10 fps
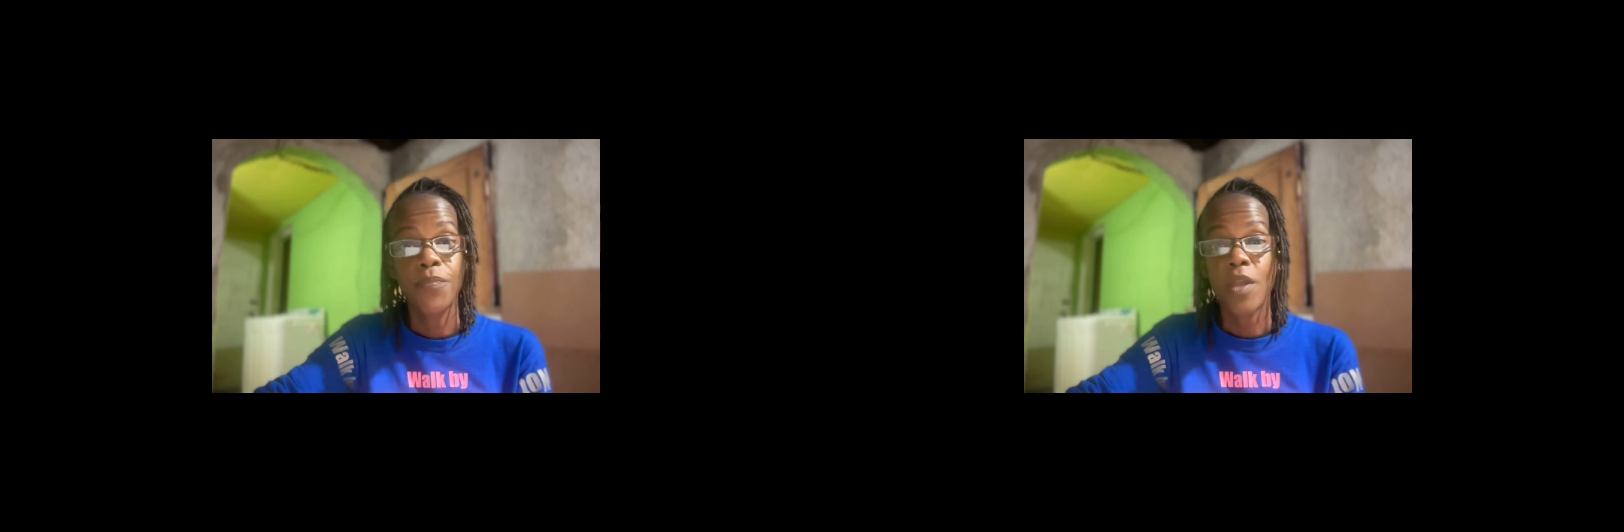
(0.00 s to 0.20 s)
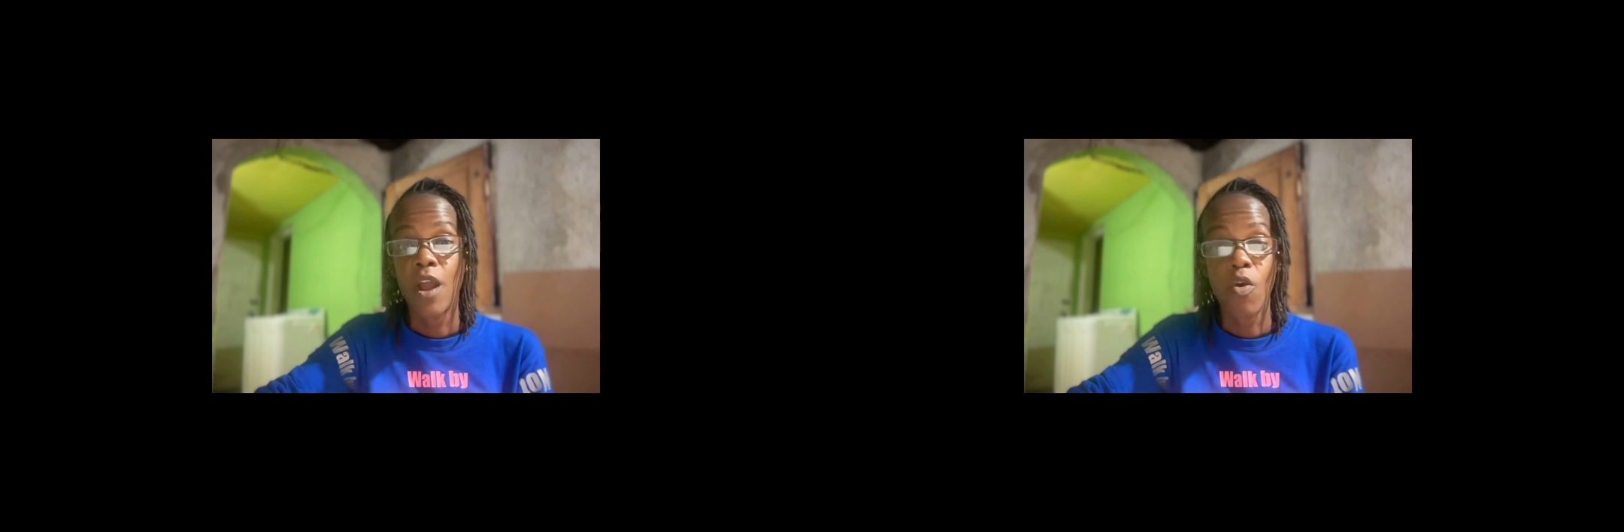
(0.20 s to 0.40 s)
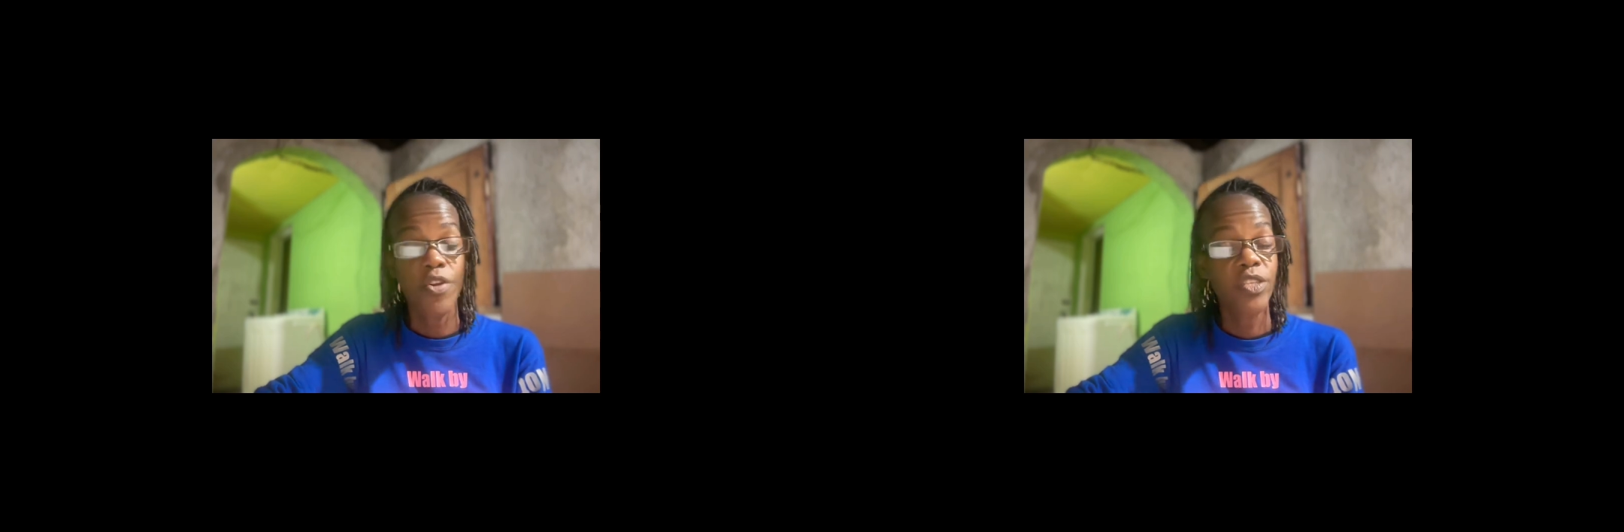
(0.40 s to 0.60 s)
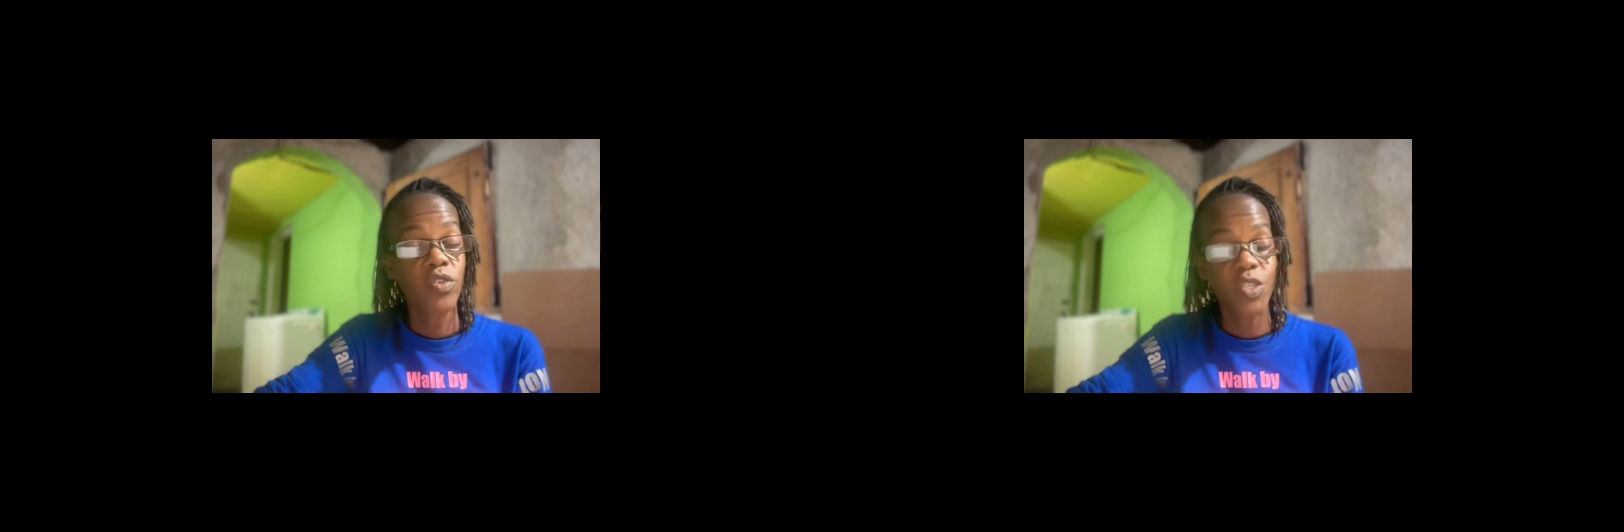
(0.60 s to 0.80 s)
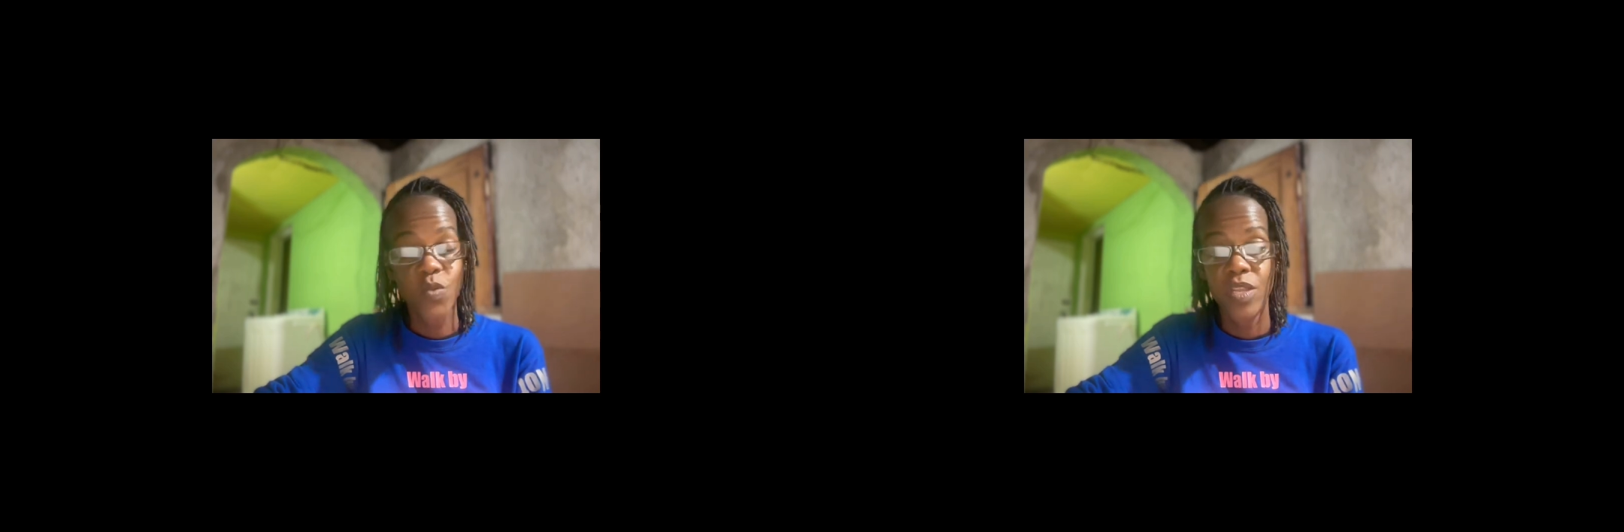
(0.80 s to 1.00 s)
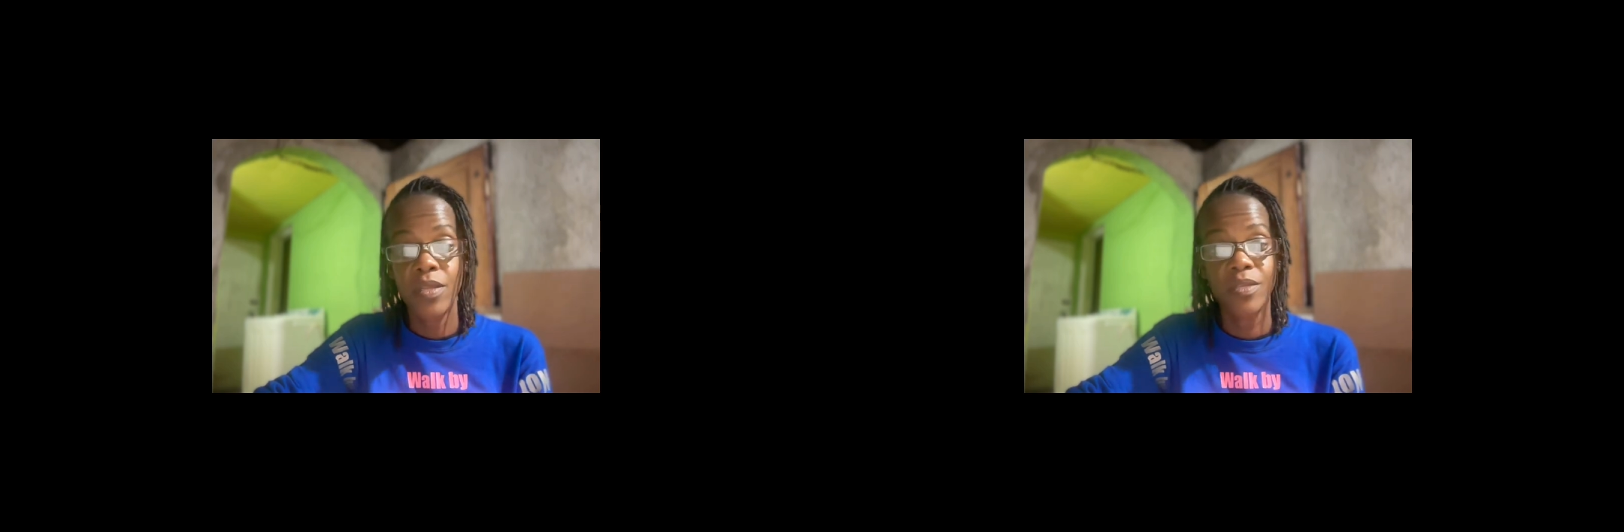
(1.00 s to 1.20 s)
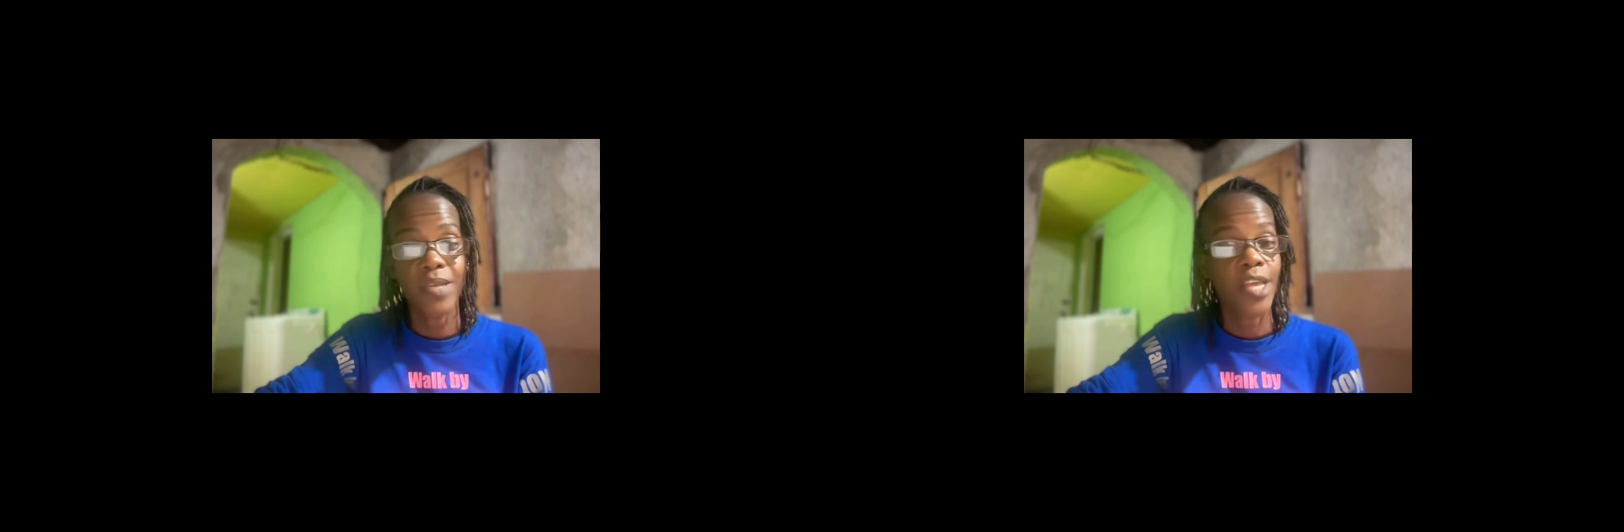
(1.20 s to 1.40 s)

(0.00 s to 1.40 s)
or honey to sweeten it,